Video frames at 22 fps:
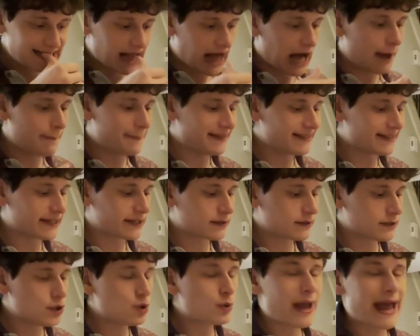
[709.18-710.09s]
I mean,
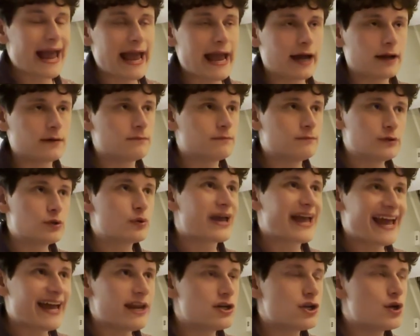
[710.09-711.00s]
like, you can
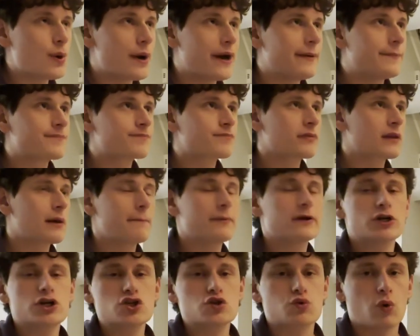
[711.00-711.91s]
do it, but
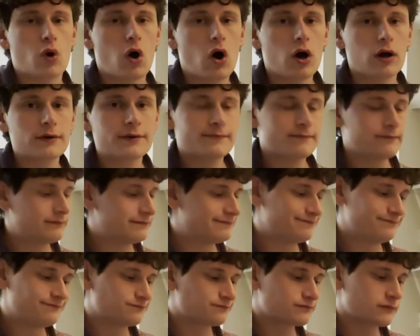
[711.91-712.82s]
you're just wrong.
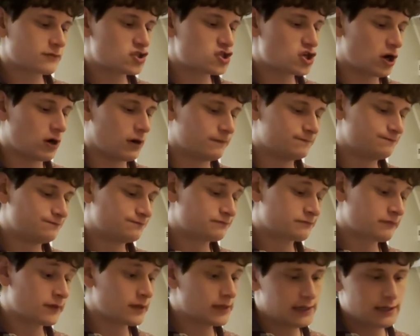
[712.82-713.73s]
So,
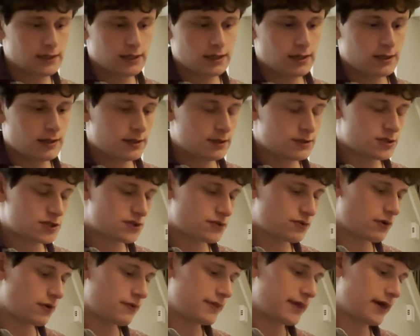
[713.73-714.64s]
just
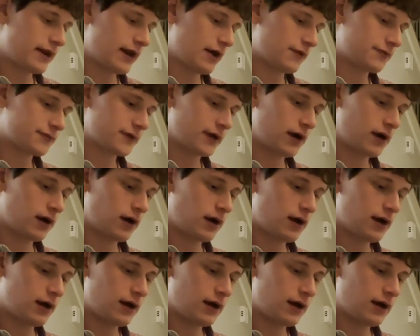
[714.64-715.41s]
throwing that out there.